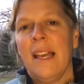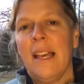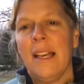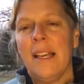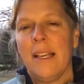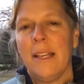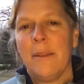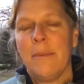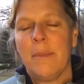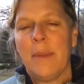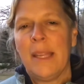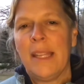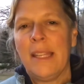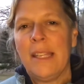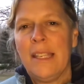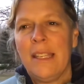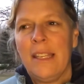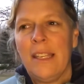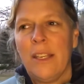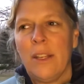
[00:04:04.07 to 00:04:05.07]

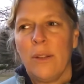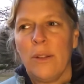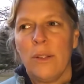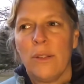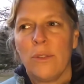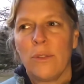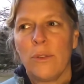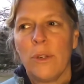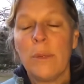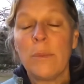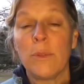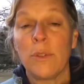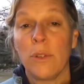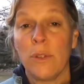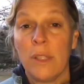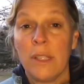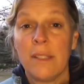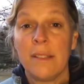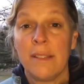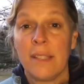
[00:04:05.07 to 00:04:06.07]
And, you know, the
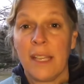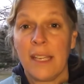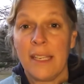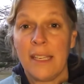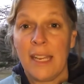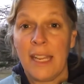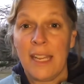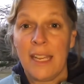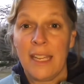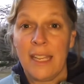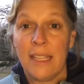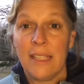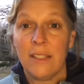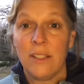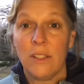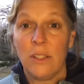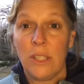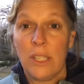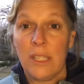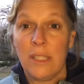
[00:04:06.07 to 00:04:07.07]
scripture this Sunday
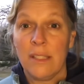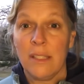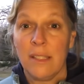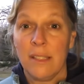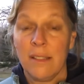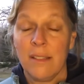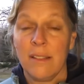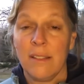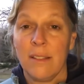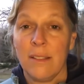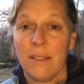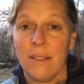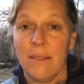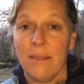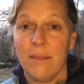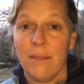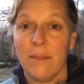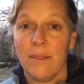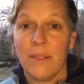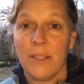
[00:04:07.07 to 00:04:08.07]
is Jesus
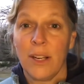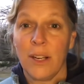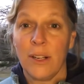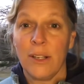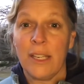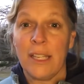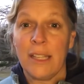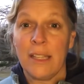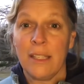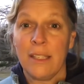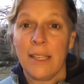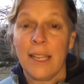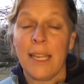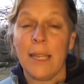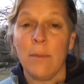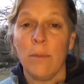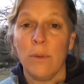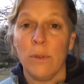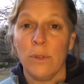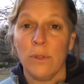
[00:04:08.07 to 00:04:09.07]
turning the
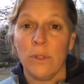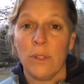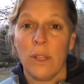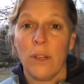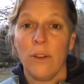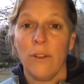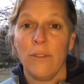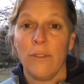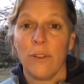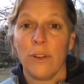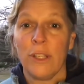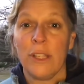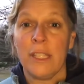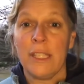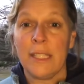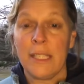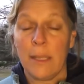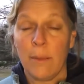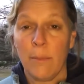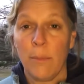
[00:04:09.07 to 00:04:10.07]
tables over in
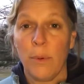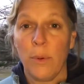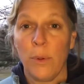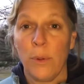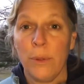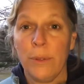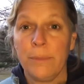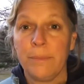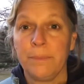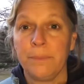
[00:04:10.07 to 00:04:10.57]
the temple